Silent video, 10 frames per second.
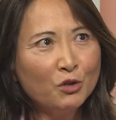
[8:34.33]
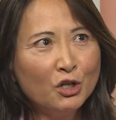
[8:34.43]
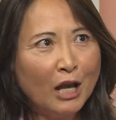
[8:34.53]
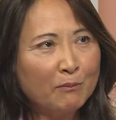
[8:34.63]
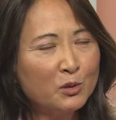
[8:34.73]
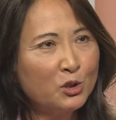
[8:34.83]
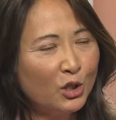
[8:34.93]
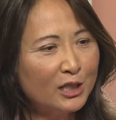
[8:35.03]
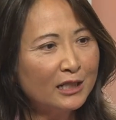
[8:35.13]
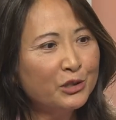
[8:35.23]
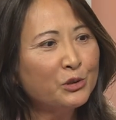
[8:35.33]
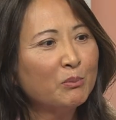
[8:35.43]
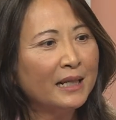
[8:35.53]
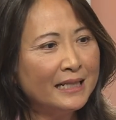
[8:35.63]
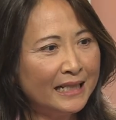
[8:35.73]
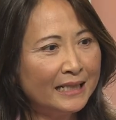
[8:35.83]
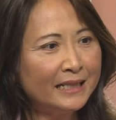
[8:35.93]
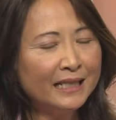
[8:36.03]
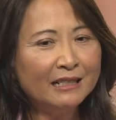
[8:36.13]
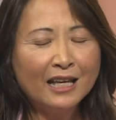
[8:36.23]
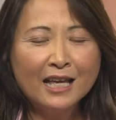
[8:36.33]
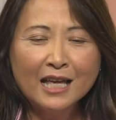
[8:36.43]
know, I'm starting to lose my dignity,